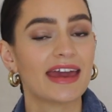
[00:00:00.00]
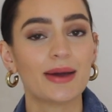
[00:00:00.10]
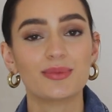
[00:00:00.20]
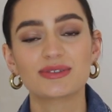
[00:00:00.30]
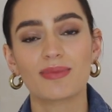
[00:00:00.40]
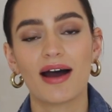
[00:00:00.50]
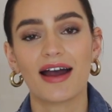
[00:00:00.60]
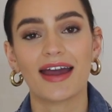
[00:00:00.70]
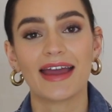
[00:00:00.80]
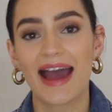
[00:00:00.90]
it was
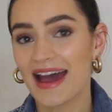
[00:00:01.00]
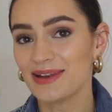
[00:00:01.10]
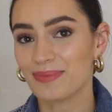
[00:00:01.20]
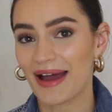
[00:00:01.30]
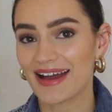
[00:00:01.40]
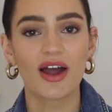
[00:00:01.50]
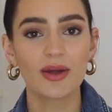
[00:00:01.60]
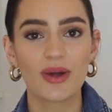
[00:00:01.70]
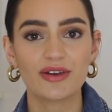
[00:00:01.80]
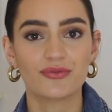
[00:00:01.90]
my handbag.
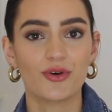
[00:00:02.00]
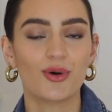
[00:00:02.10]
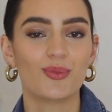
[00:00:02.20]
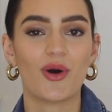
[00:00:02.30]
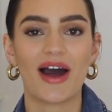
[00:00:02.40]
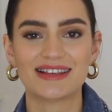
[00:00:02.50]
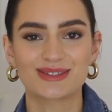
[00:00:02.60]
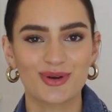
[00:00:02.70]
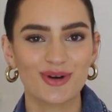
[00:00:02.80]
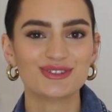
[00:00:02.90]
I went for what
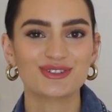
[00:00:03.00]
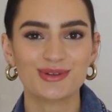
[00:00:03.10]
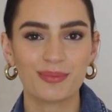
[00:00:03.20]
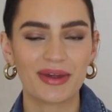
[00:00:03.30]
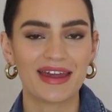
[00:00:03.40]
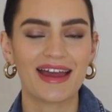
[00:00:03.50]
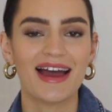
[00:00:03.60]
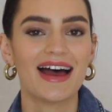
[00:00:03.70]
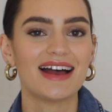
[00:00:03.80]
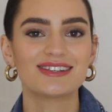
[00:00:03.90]
has got to be
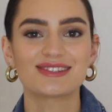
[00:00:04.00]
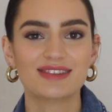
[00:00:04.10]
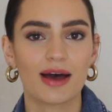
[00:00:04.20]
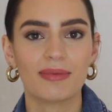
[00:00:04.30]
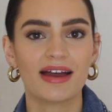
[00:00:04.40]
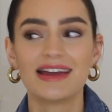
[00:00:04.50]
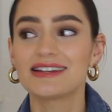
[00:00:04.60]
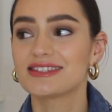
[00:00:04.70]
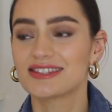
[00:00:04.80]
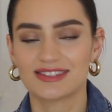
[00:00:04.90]
a summer
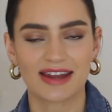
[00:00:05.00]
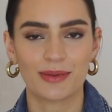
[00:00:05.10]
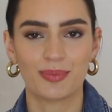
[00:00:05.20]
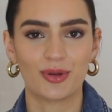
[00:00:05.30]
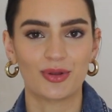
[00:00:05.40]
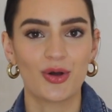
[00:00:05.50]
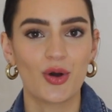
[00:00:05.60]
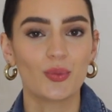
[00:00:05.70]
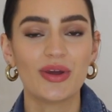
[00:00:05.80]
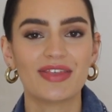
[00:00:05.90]
staple
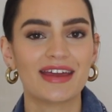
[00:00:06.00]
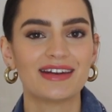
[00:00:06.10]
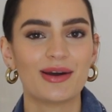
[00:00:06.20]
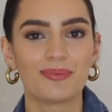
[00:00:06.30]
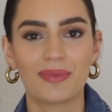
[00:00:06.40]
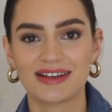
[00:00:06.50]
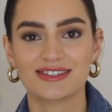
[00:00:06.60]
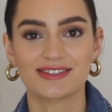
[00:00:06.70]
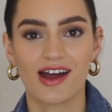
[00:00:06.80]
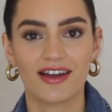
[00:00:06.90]
within my
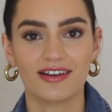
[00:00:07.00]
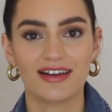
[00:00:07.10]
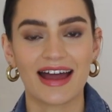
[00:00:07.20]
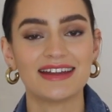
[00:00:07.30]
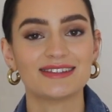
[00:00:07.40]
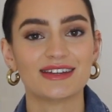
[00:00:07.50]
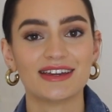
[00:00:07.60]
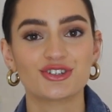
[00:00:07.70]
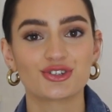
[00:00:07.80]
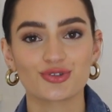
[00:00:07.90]
style, and it's
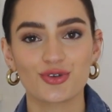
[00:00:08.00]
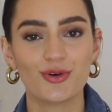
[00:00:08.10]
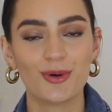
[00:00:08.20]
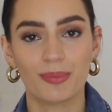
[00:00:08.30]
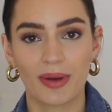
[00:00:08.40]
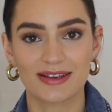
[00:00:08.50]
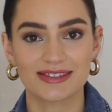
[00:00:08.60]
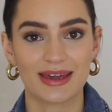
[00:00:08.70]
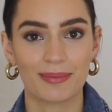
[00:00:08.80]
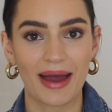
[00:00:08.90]
a straw
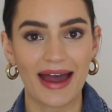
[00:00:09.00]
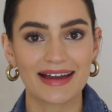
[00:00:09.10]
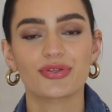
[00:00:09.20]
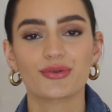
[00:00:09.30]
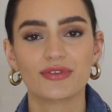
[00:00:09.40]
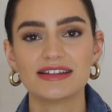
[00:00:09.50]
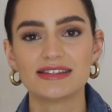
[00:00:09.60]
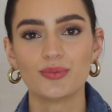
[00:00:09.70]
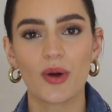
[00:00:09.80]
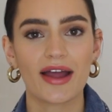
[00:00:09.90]
basket bag. The
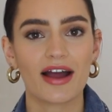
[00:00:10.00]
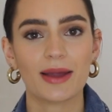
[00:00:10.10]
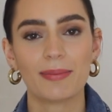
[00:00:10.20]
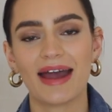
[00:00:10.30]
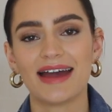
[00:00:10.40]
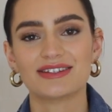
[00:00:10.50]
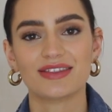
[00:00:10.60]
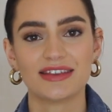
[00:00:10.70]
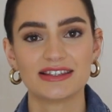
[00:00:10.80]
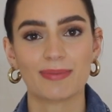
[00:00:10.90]
reason why I paired
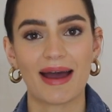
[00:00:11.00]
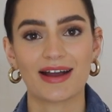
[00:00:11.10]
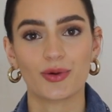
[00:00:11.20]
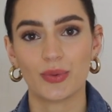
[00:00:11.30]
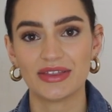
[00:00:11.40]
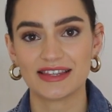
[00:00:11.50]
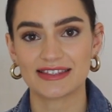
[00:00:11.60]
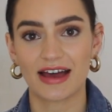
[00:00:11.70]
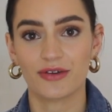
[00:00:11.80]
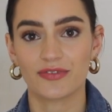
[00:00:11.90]
this bag with
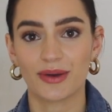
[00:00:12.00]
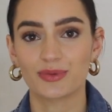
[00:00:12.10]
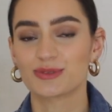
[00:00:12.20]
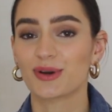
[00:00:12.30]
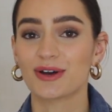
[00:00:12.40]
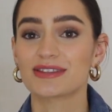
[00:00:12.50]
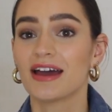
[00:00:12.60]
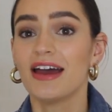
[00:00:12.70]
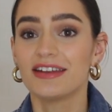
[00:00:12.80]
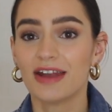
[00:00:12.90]
this outfit was because,
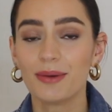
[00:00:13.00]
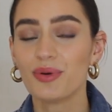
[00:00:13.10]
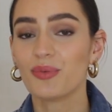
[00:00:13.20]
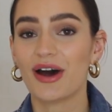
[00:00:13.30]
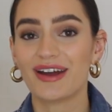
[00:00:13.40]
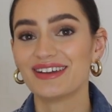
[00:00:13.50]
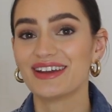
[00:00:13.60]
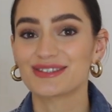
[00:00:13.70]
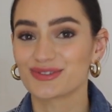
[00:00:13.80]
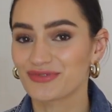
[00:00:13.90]
number one, it's